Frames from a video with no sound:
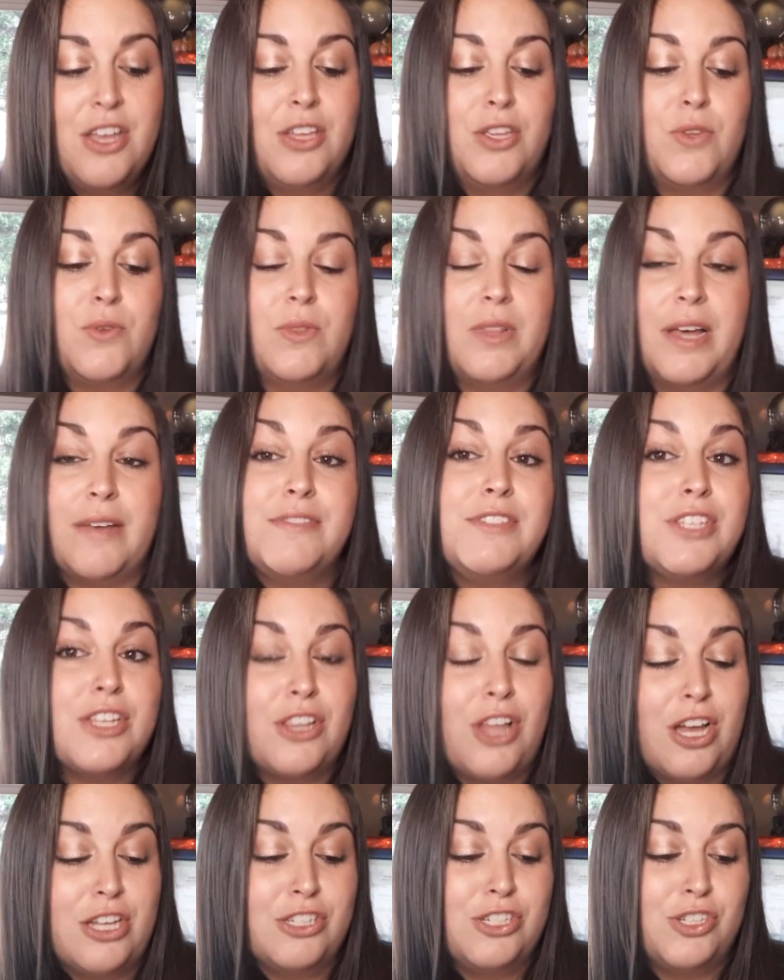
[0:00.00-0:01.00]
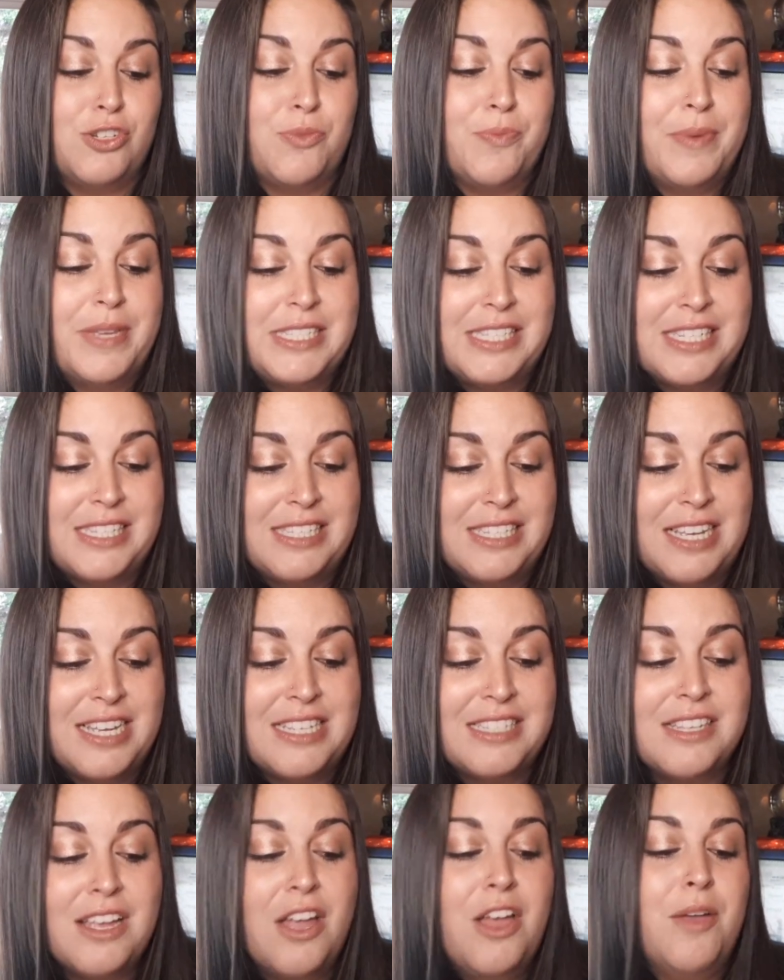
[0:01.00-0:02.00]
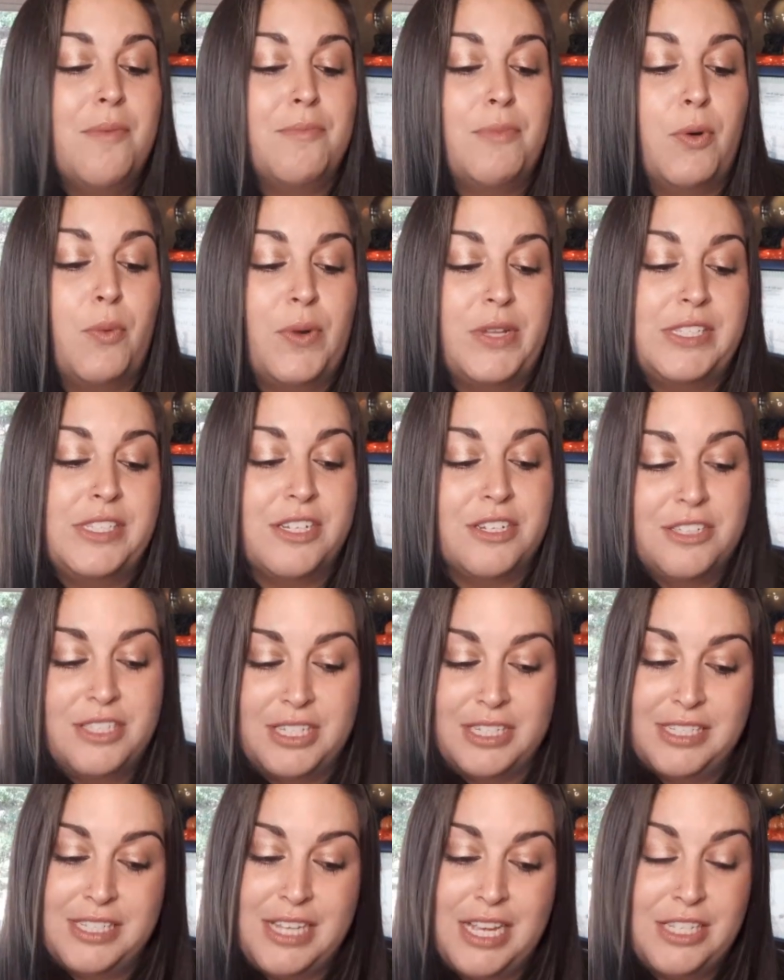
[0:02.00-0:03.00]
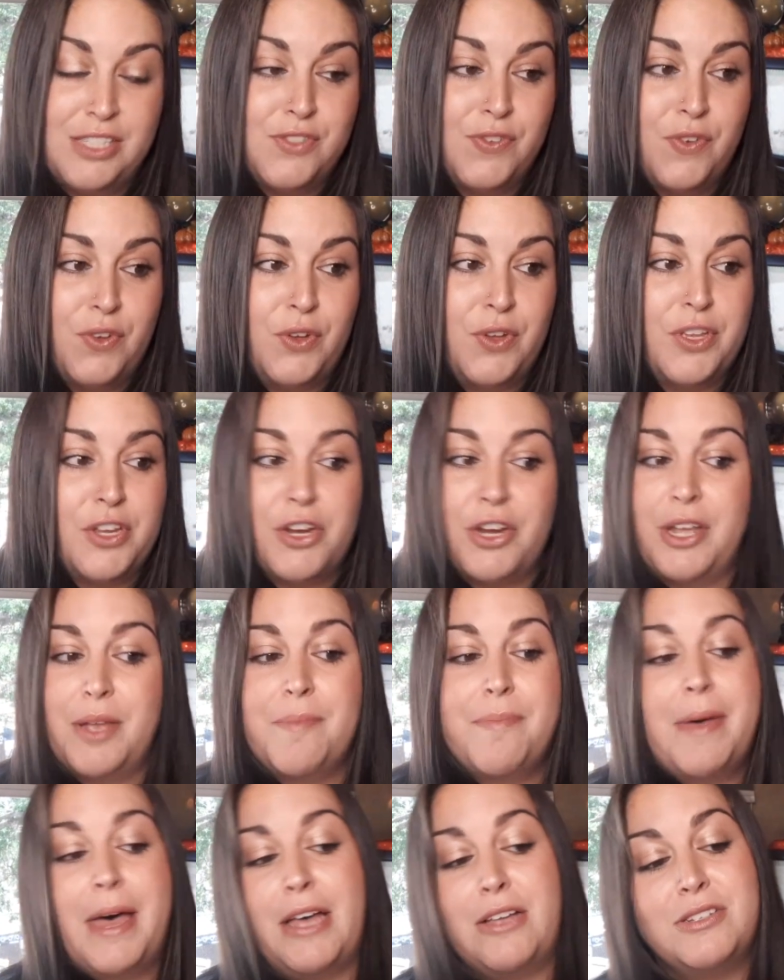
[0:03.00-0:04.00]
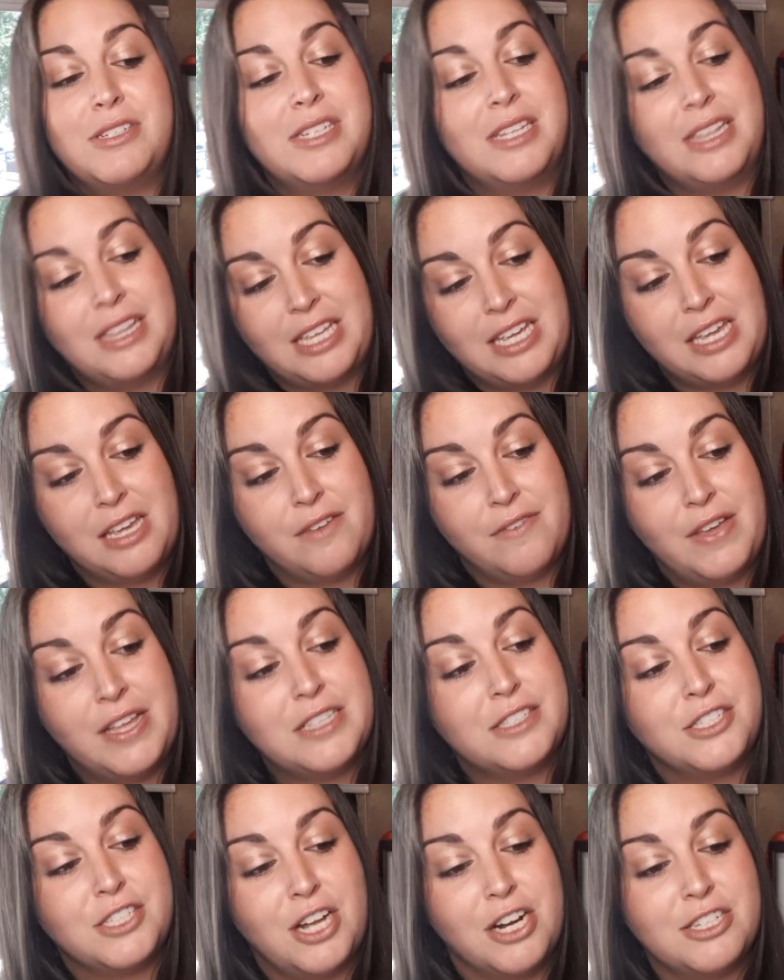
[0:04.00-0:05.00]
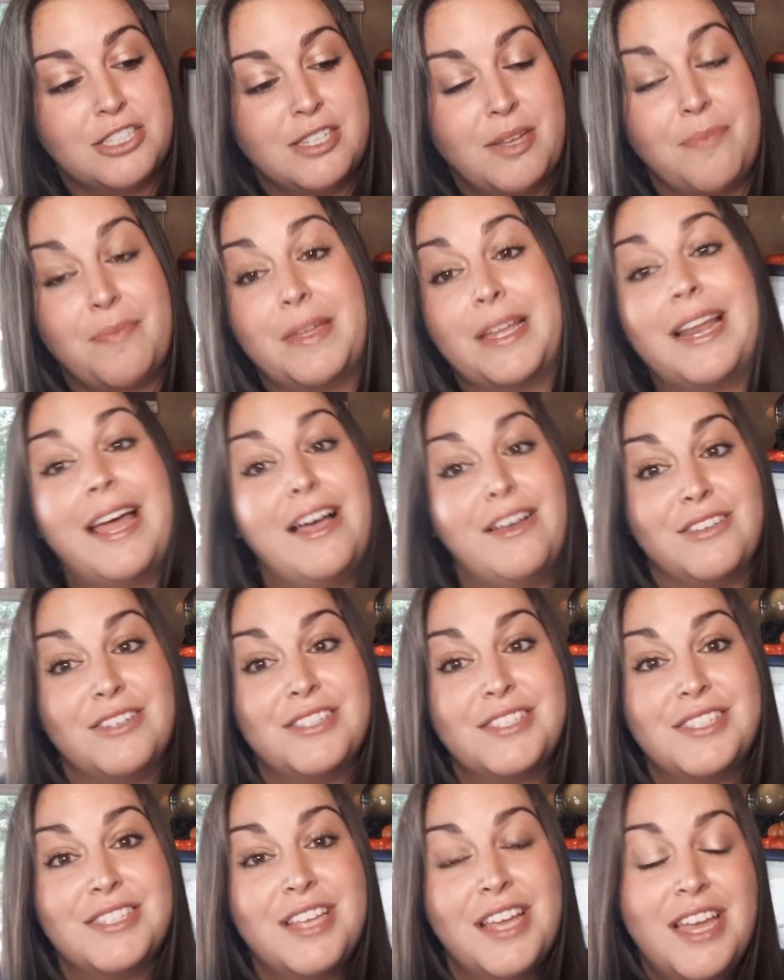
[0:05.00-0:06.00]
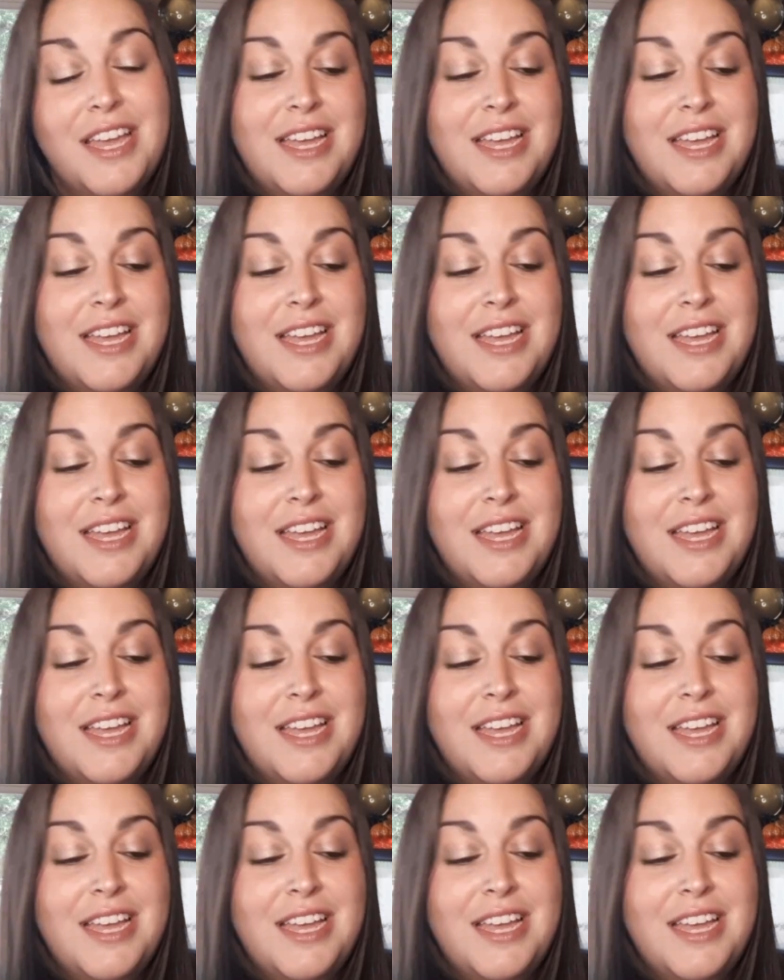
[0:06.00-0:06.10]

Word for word: You love to launch new businesses, but once they're successful, you're compelled to leave and start something else.